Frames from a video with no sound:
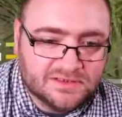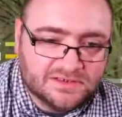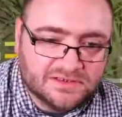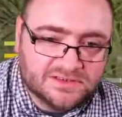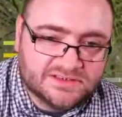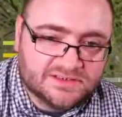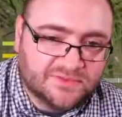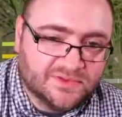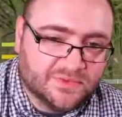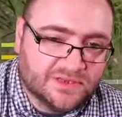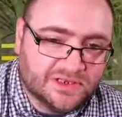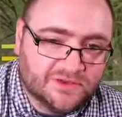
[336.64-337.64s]
Something
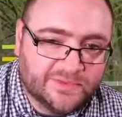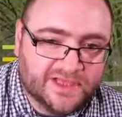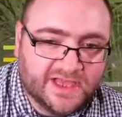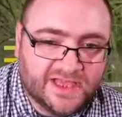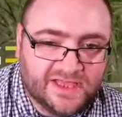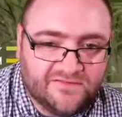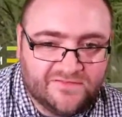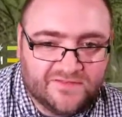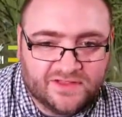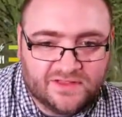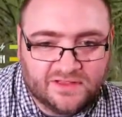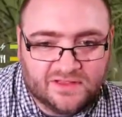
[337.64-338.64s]
with a little bit of heft.
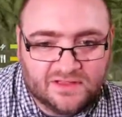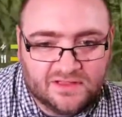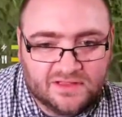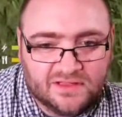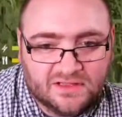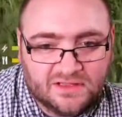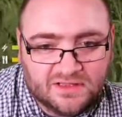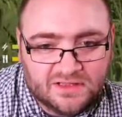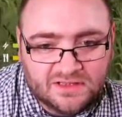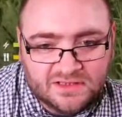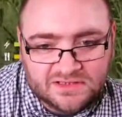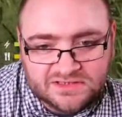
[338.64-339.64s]

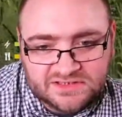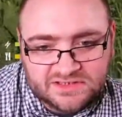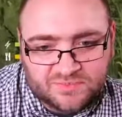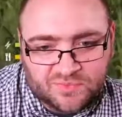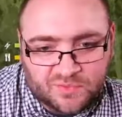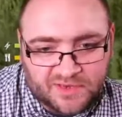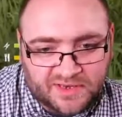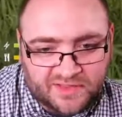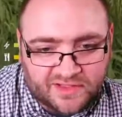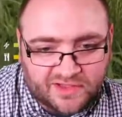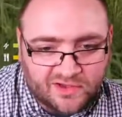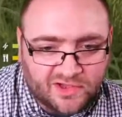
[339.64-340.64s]
So probably another
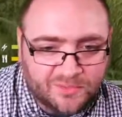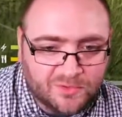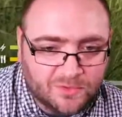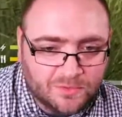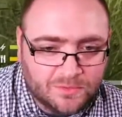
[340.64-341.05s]
guyball.